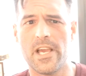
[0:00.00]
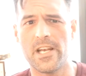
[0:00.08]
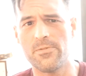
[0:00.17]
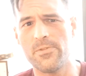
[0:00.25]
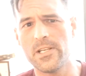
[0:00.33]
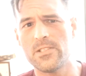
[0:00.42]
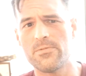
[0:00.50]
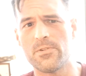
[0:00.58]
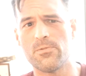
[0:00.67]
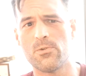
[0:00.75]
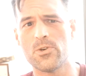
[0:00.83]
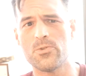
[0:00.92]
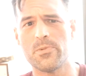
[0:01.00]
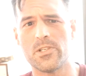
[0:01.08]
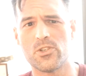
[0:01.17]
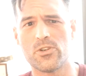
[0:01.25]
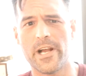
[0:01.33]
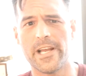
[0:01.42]
an effective enforcement
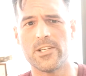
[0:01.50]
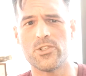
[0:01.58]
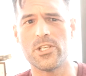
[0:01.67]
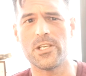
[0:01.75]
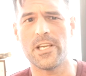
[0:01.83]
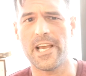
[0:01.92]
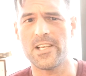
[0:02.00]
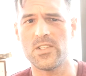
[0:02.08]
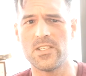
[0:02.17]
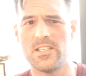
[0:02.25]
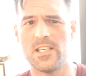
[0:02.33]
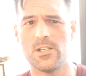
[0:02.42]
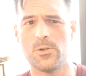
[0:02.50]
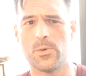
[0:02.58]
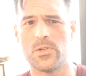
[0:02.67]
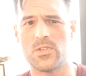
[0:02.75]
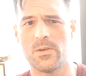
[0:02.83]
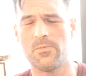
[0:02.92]
strategy has to deal
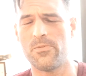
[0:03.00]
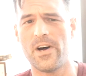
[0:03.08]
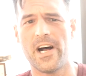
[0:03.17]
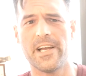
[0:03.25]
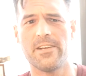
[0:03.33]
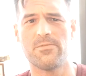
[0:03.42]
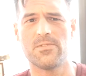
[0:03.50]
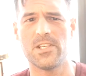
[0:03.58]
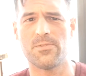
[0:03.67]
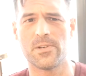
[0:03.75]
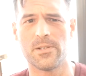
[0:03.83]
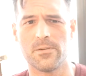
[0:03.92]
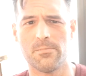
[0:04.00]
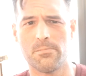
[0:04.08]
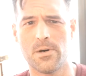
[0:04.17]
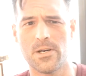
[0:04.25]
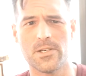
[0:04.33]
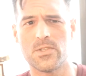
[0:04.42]
with some 5 different
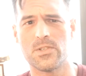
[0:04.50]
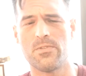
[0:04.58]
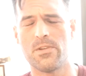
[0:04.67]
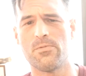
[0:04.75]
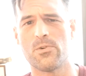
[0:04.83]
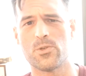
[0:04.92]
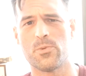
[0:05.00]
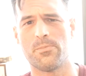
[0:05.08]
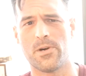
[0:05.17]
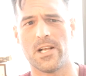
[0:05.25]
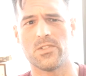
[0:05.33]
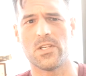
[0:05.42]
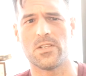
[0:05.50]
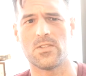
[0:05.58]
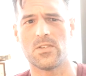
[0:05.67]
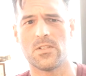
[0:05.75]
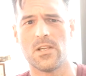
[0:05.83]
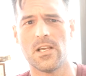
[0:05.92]
parts of the enforcement
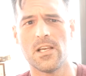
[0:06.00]
process.